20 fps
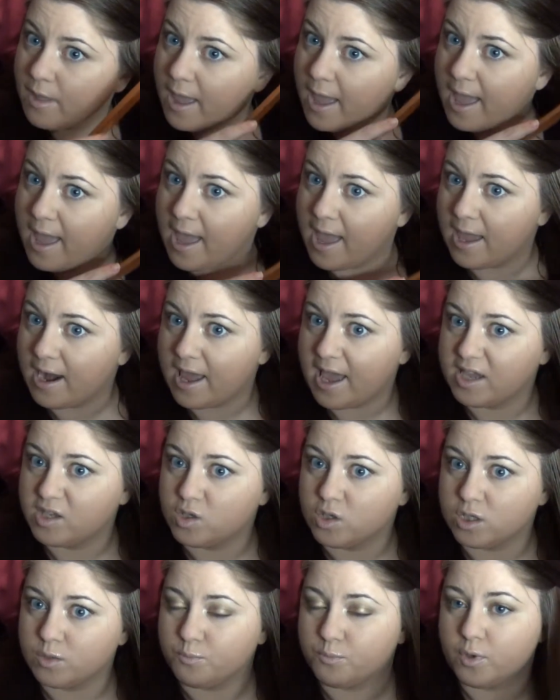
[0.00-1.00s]
and I
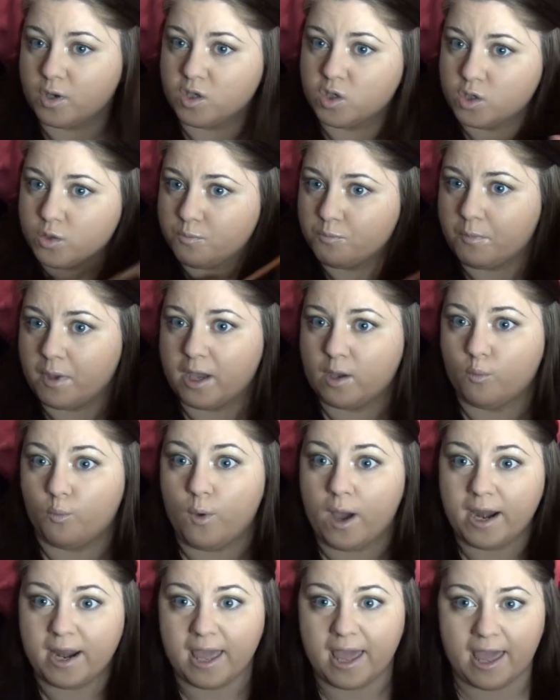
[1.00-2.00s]
just brush my
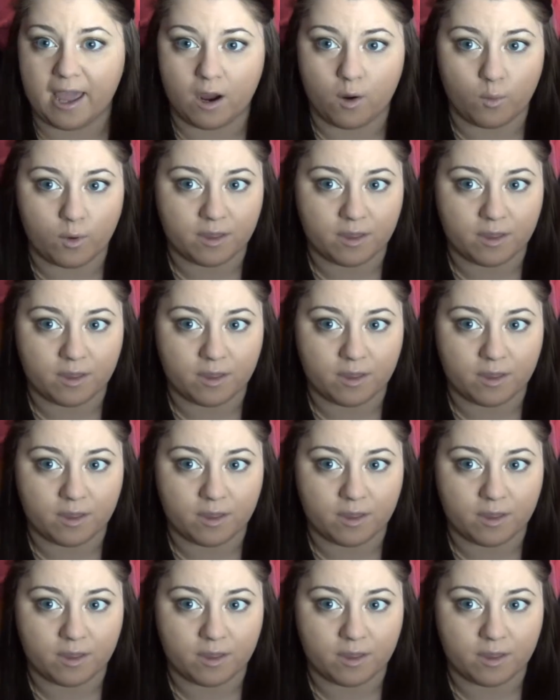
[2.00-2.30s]
wet hair